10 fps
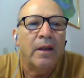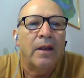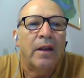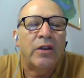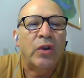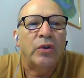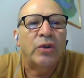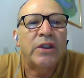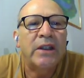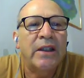Let's go to
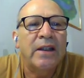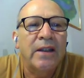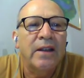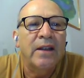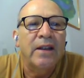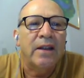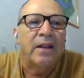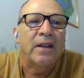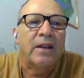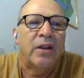see
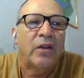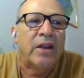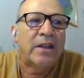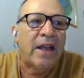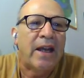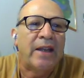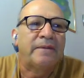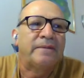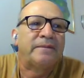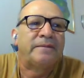the other slide.
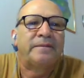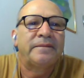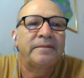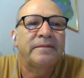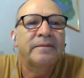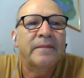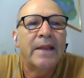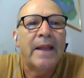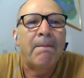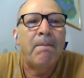
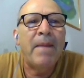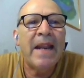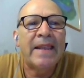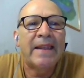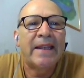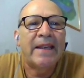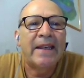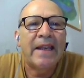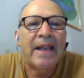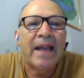Blending.
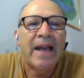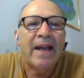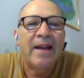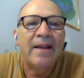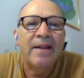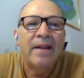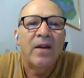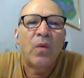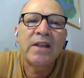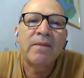
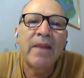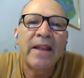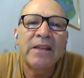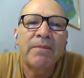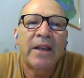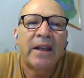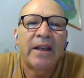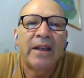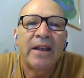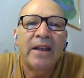What's blending mean?
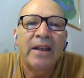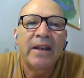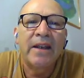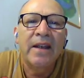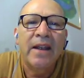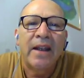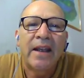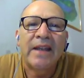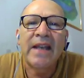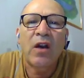
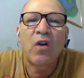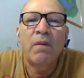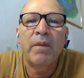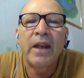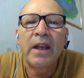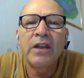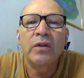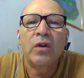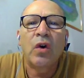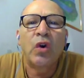It's a
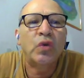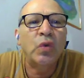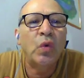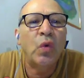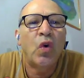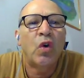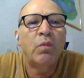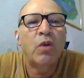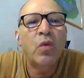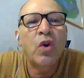combination of two or
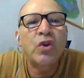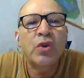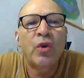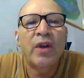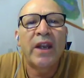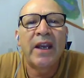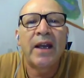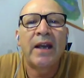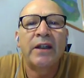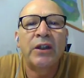more words to create
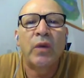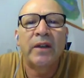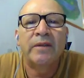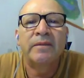a new one.